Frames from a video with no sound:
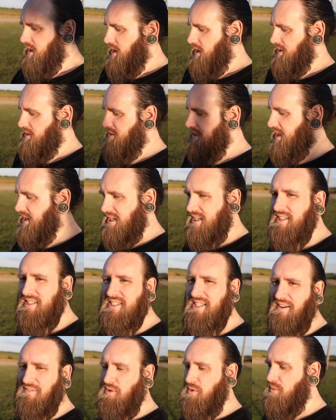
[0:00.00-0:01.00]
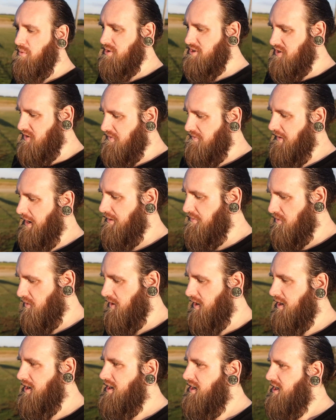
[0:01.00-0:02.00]
I think it's everyone's
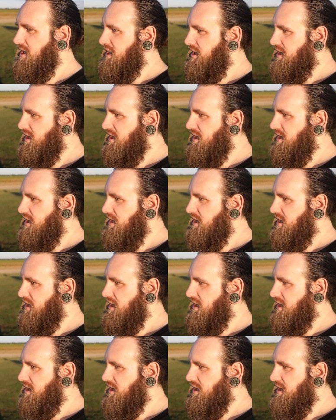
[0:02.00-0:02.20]
favorite